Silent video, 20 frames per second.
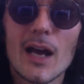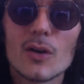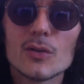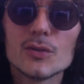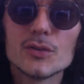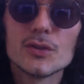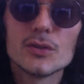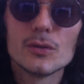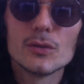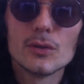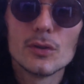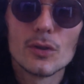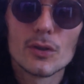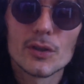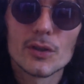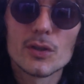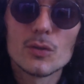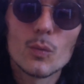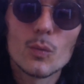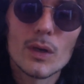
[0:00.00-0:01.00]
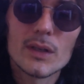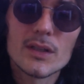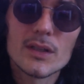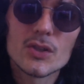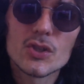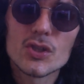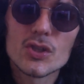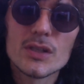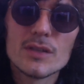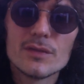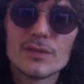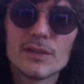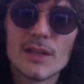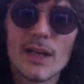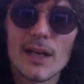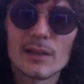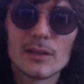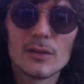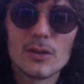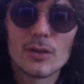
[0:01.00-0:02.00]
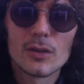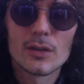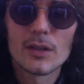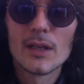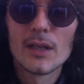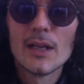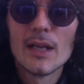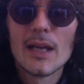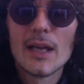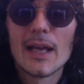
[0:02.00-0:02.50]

how do you look? You want to achieve that look.